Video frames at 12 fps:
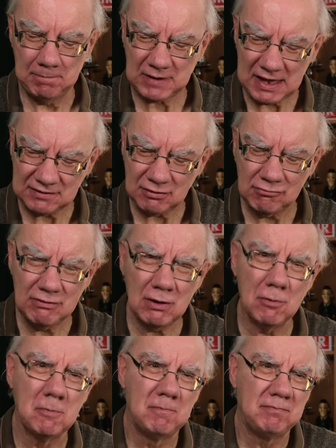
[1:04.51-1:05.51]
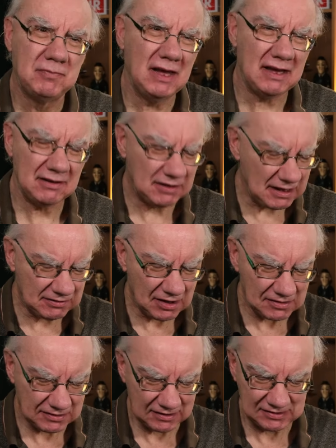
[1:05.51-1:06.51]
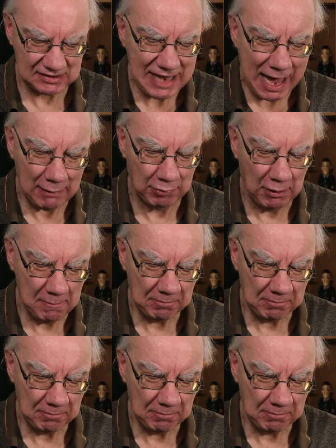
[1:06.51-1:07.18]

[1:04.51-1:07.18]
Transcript: It's just a slab.